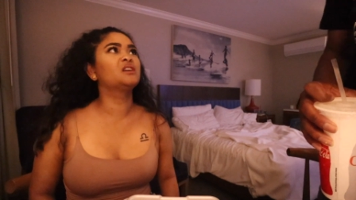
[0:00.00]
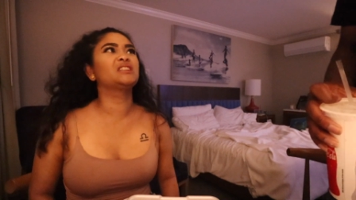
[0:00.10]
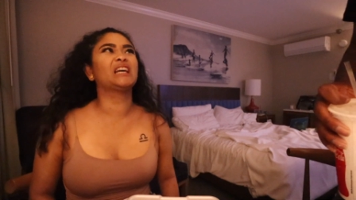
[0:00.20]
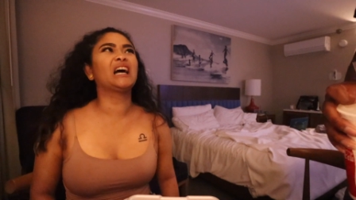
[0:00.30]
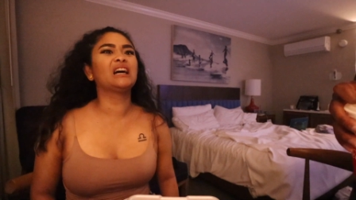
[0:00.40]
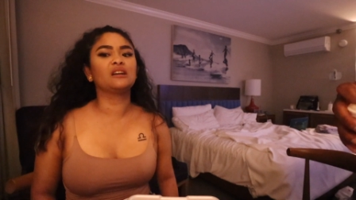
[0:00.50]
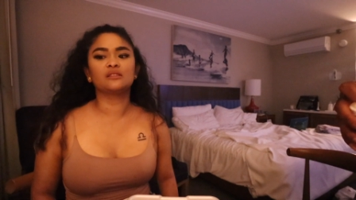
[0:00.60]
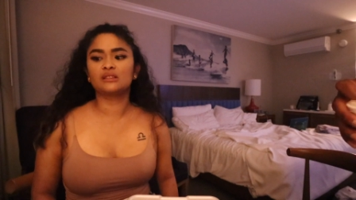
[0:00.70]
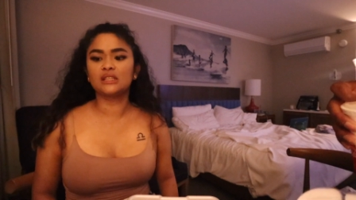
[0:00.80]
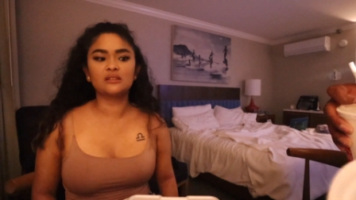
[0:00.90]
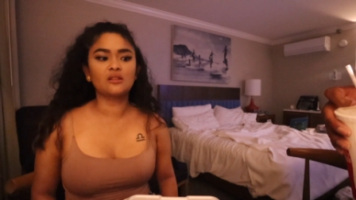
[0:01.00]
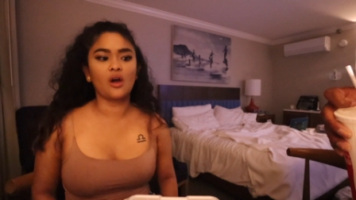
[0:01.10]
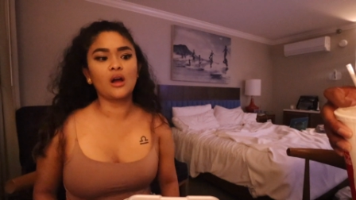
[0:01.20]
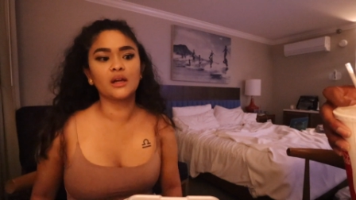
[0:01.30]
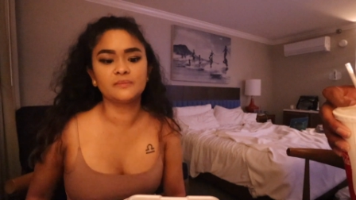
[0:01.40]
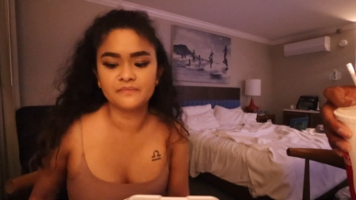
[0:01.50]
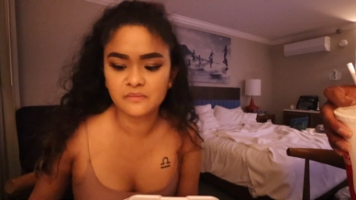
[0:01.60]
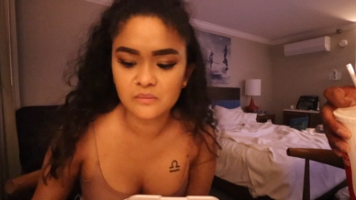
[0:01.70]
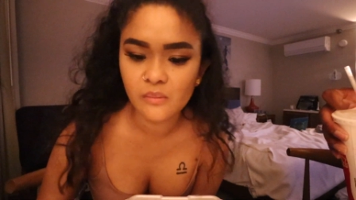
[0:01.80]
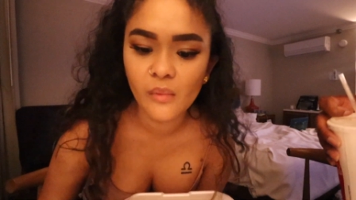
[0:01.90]
Yeah, that's a lot.
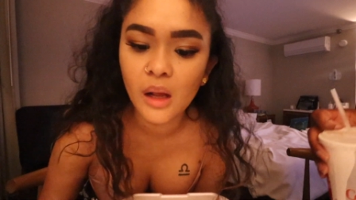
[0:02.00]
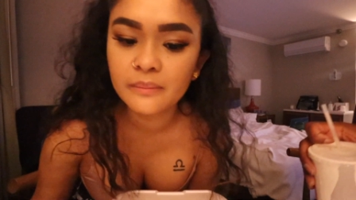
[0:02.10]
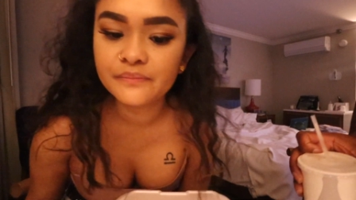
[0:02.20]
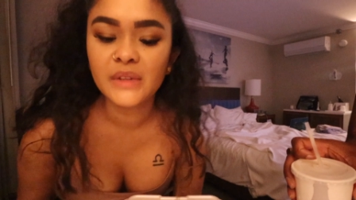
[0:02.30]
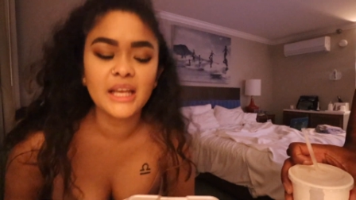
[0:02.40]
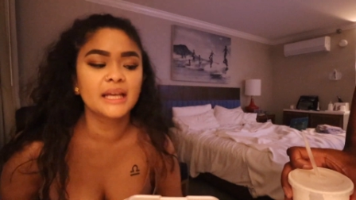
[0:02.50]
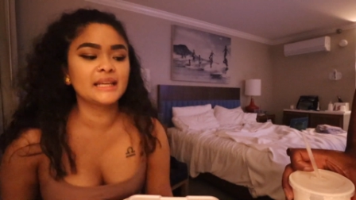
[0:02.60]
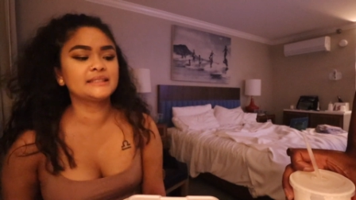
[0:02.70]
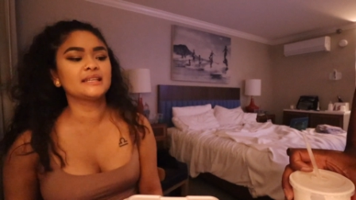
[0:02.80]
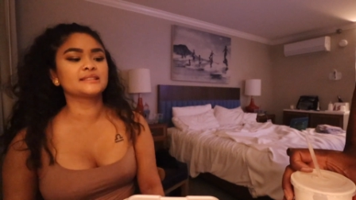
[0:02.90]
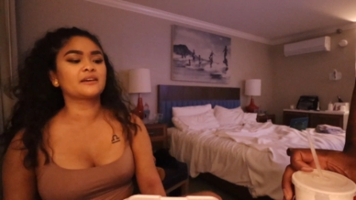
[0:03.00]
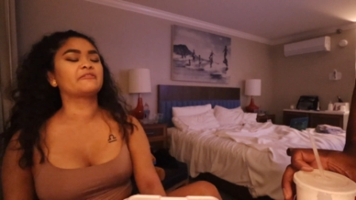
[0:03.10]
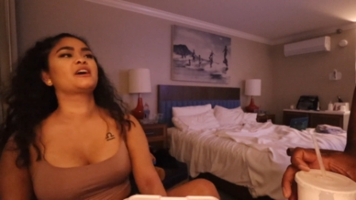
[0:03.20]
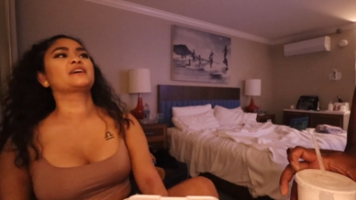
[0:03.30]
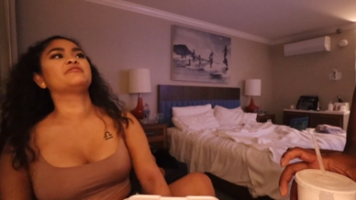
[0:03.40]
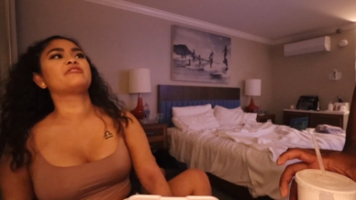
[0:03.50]
It tastes like fucking